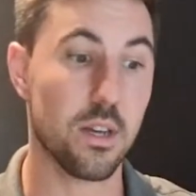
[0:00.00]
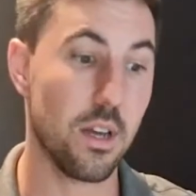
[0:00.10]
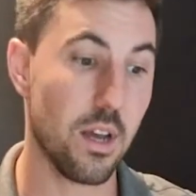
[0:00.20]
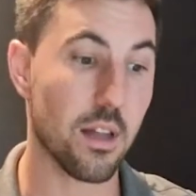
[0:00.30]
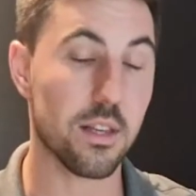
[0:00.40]

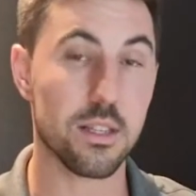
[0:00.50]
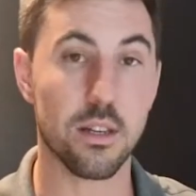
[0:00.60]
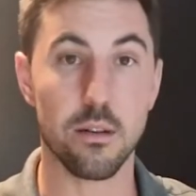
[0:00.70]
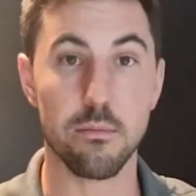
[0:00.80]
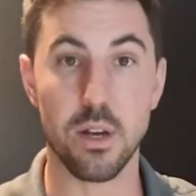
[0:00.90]
at least in
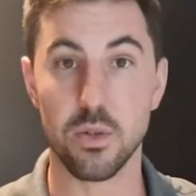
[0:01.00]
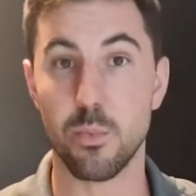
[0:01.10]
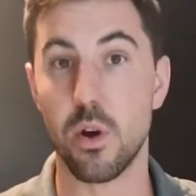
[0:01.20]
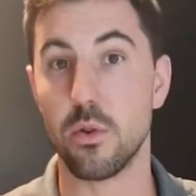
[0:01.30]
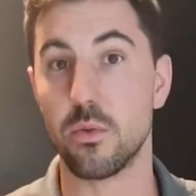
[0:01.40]
a mouse
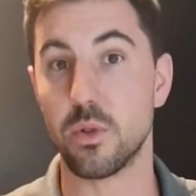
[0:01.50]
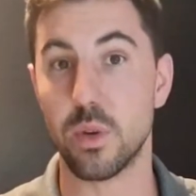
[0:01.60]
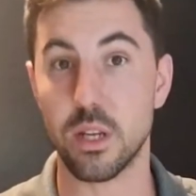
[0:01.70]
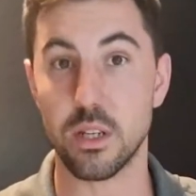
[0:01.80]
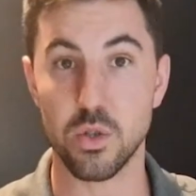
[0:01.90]
model, which we
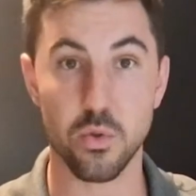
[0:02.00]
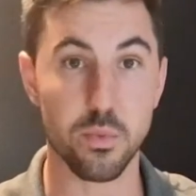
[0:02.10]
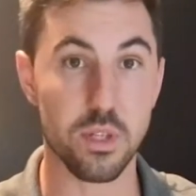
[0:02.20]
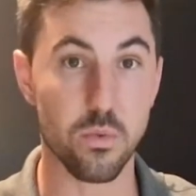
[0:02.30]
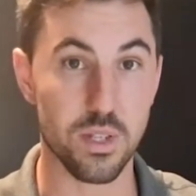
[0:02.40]
can assume
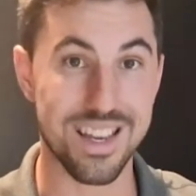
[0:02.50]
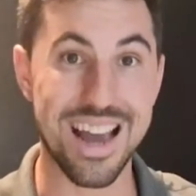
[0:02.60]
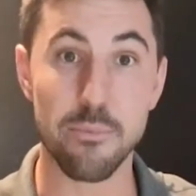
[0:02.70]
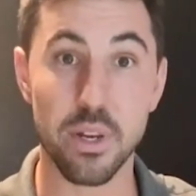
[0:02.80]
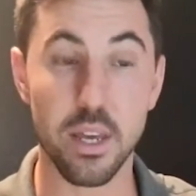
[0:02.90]
is what's
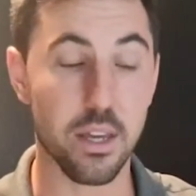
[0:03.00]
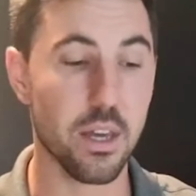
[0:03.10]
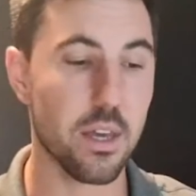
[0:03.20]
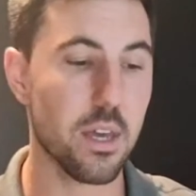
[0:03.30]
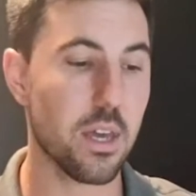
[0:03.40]
happening
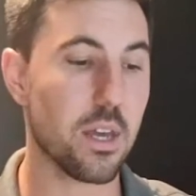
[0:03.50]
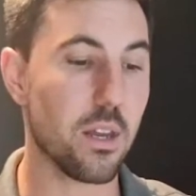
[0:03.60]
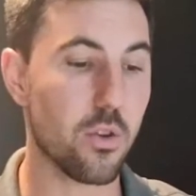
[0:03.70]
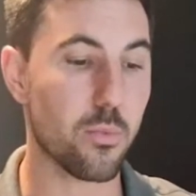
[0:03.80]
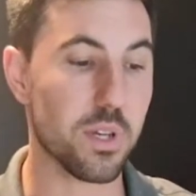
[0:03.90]
in
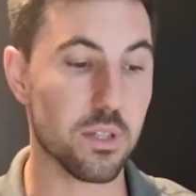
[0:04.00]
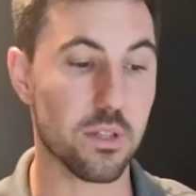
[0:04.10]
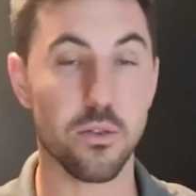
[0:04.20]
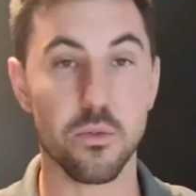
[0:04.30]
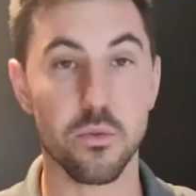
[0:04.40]
humans.
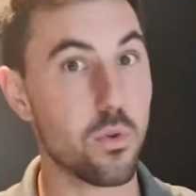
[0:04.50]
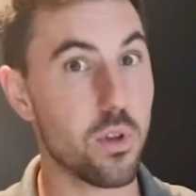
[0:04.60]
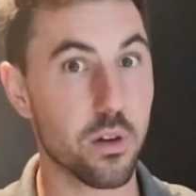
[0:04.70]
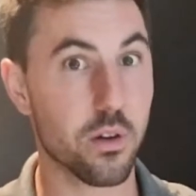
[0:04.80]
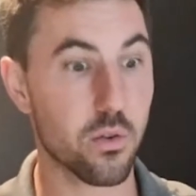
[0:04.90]
So no
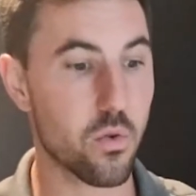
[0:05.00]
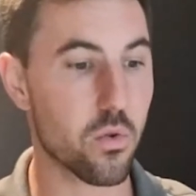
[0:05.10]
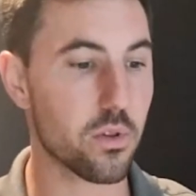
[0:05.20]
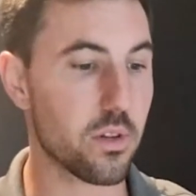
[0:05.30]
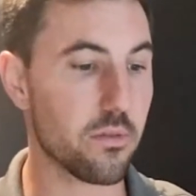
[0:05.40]
longer
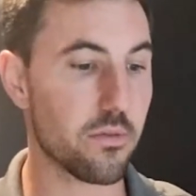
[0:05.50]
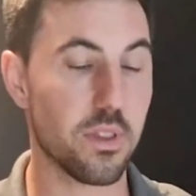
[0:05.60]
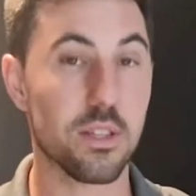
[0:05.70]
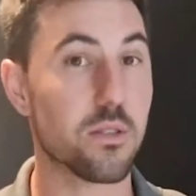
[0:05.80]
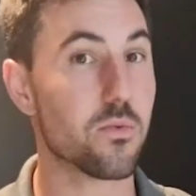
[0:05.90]
correlative, and
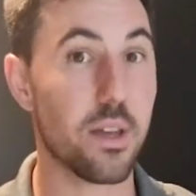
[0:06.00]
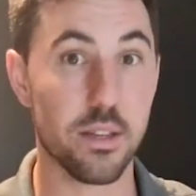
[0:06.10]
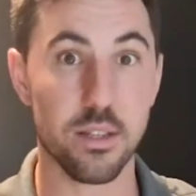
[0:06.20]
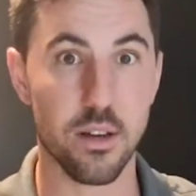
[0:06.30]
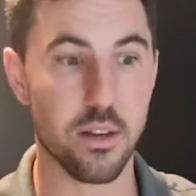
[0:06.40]
this is why this
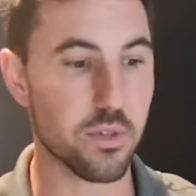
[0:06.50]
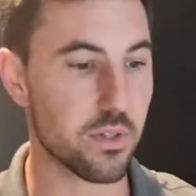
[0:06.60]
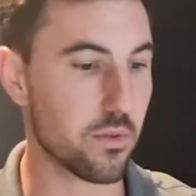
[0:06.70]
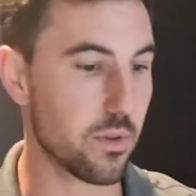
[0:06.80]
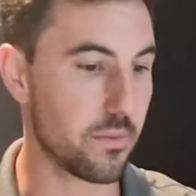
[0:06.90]
study was
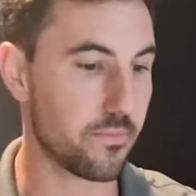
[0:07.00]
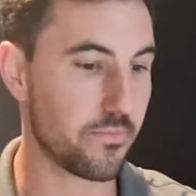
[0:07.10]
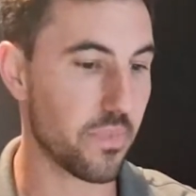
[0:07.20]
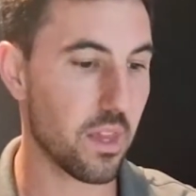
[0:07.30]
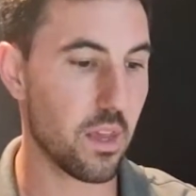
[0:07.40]
so good.
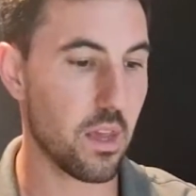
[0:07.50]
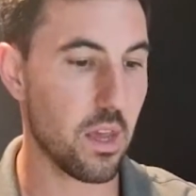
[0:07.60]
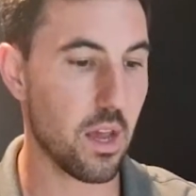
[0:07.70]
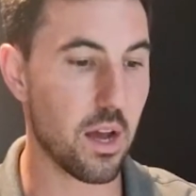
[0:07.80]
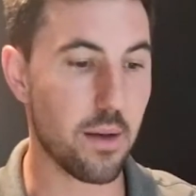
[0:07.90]

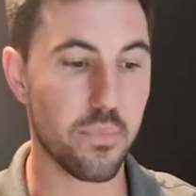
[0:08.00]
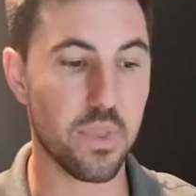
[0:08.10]
They